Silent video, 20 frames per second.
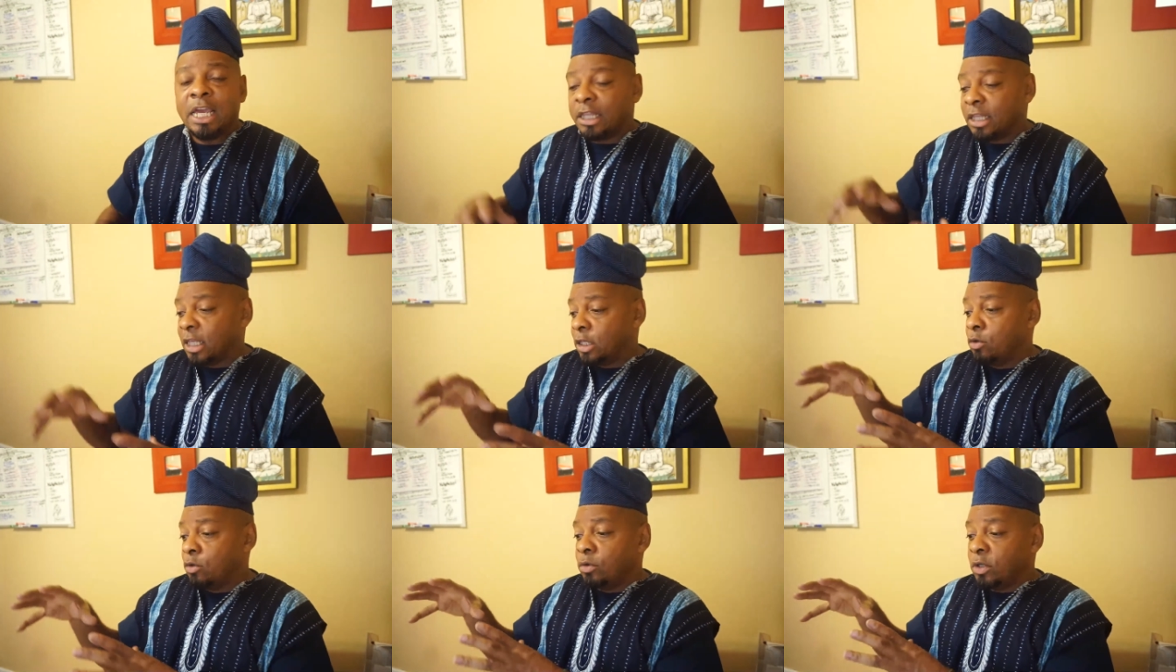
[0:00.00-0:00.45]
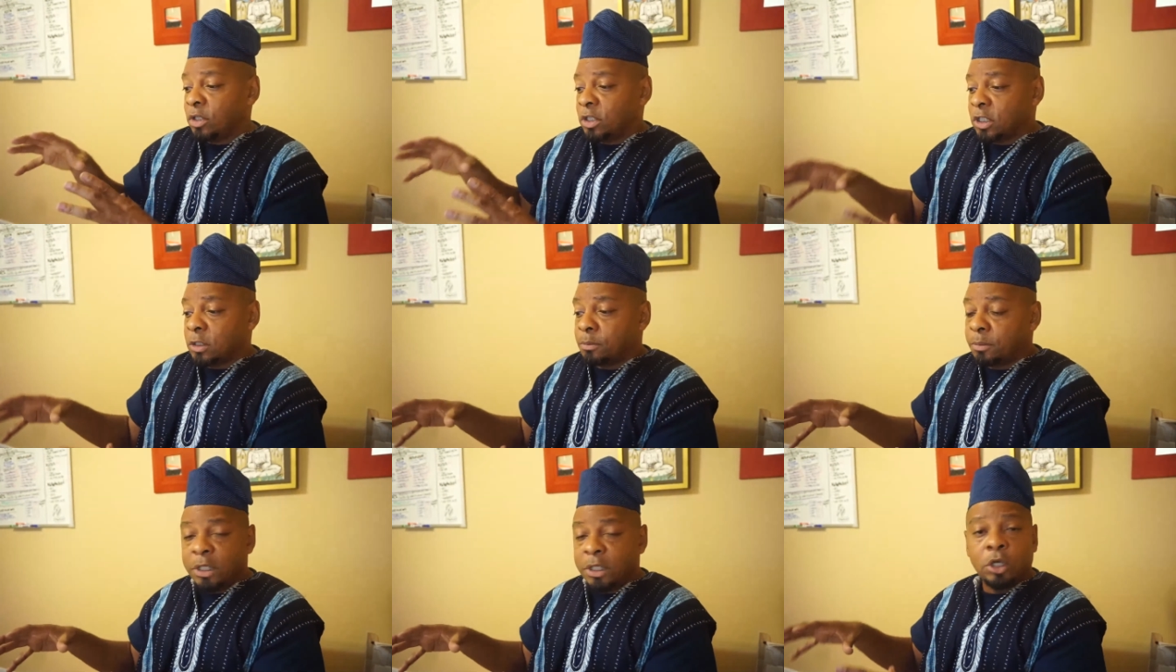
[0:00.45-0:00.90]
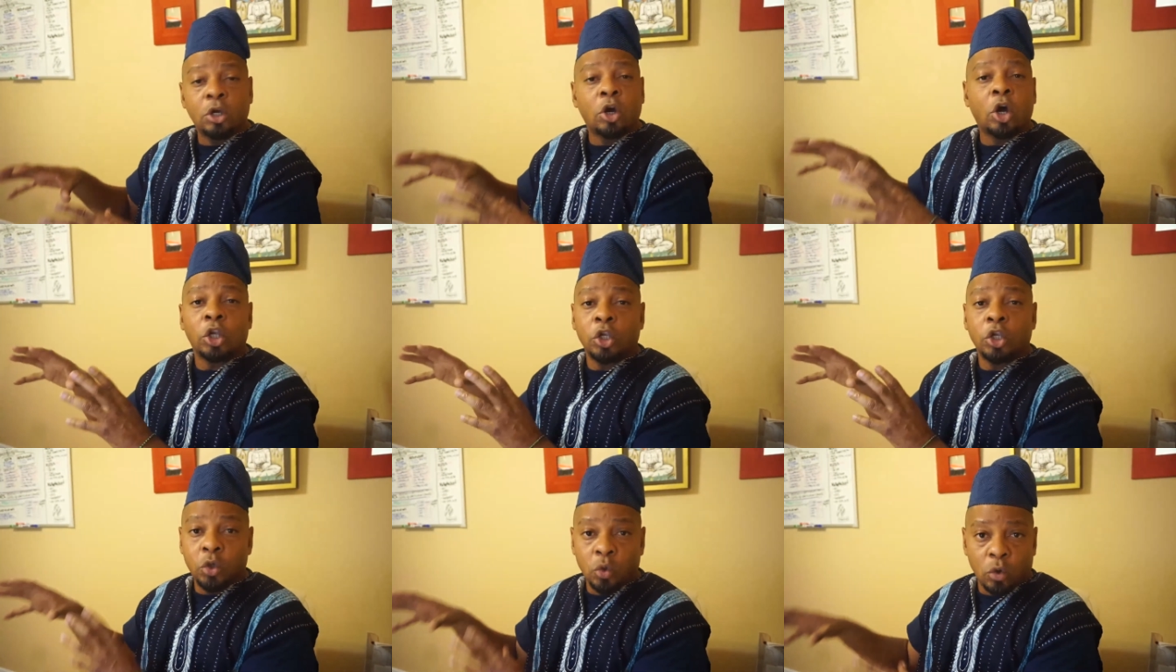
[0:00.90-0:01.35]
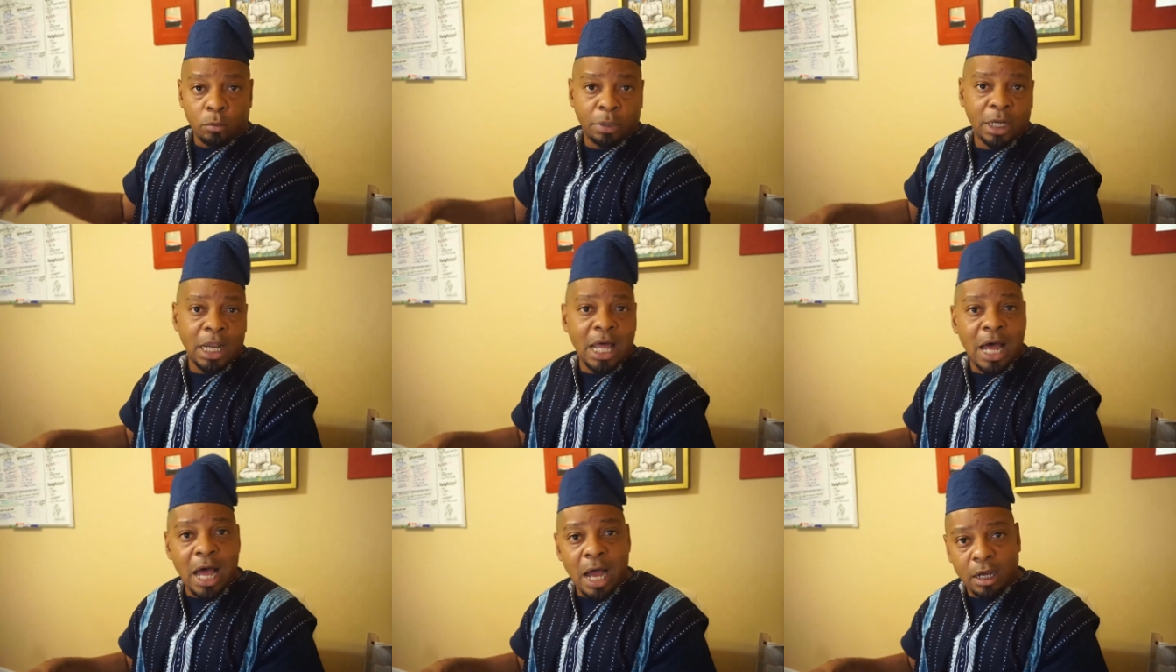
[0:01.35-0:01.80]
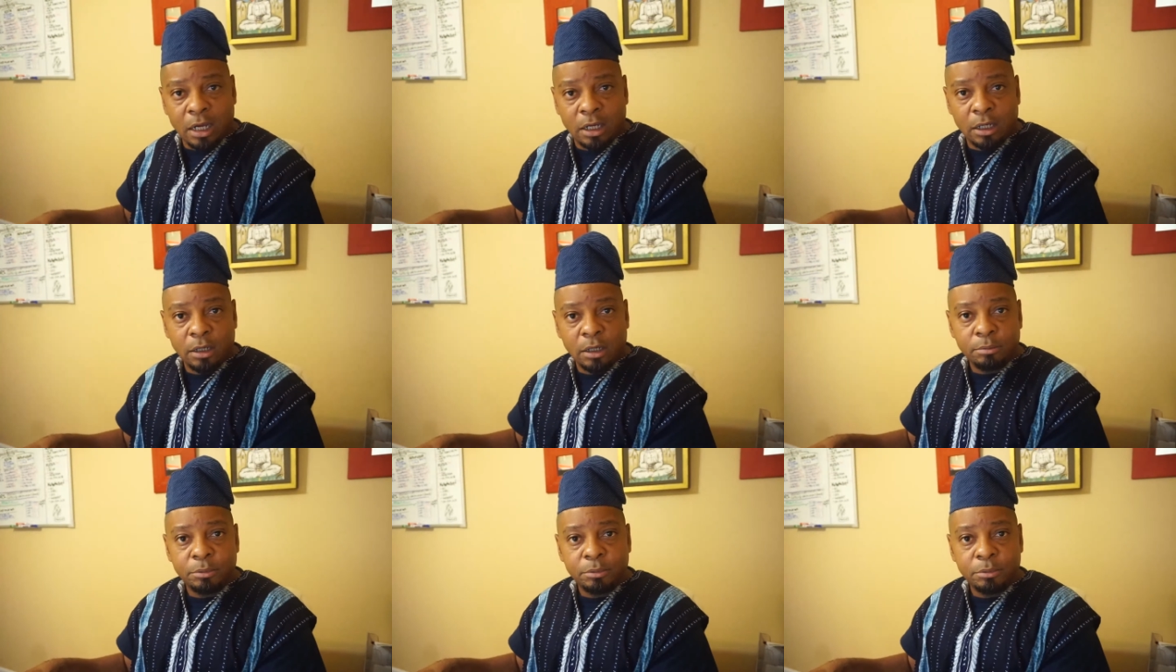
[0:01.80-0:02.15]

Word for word: that you can speak on your block,